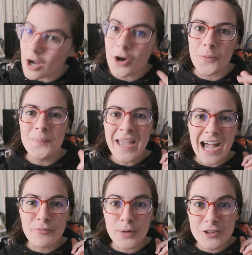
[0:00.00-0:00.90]
Oh,
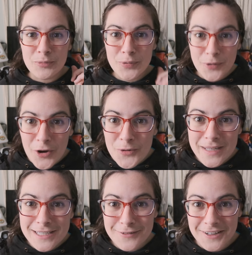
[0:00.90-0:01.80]
I've brought the
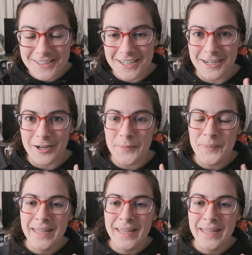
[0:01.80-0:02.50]
ProMist filter.